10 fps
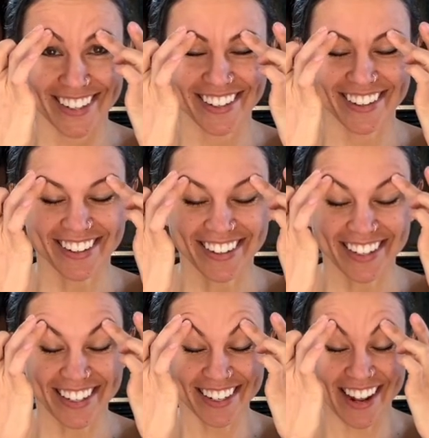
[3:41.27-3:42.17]
Good,
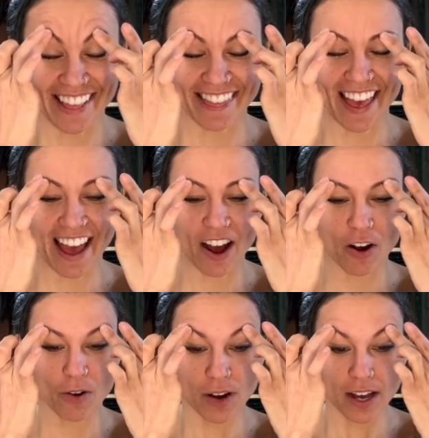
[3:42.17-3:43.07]
and
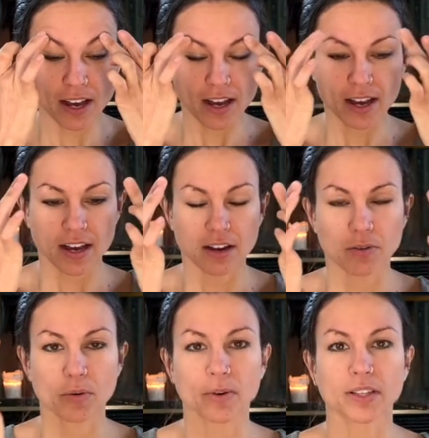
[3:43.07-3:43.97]
now
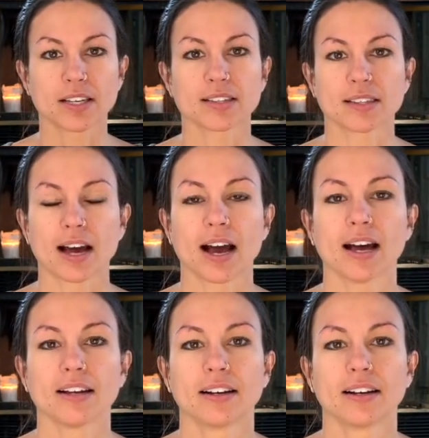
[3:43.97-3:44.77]
we'll release that.